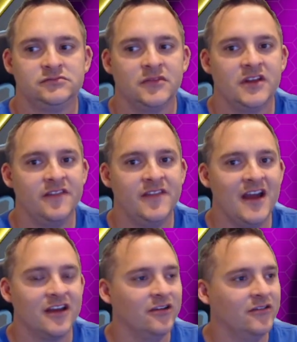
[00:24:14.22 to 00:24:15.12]
Get
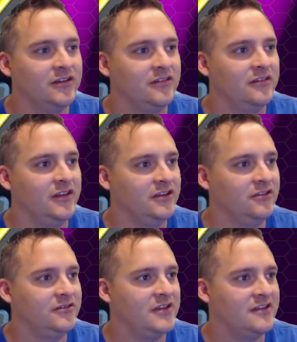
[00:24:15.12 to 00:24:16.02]
that going. They
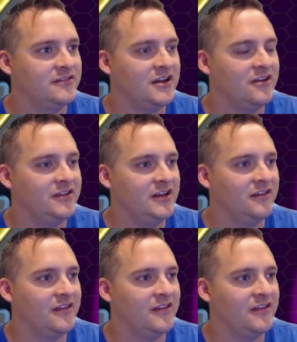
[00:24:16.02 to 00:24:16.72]
do attach to Giratina.